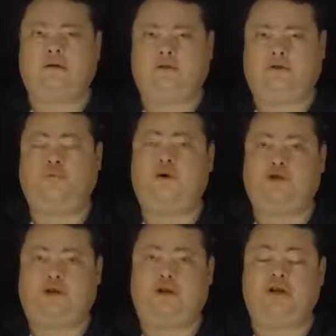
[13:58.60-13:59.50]

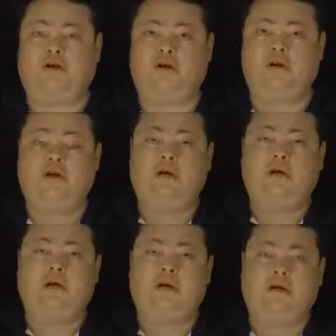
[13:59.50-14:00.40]
situation here
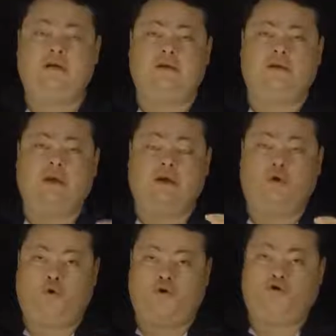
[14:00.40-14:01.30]
is a
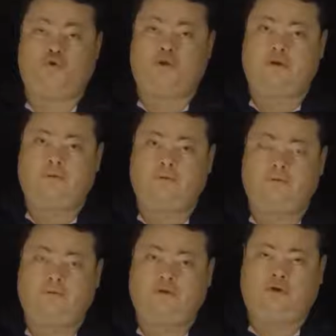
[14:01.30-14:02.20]
good shooter,
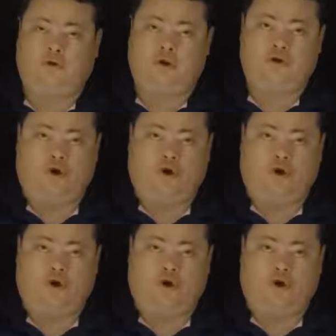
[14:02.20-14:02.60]
so he's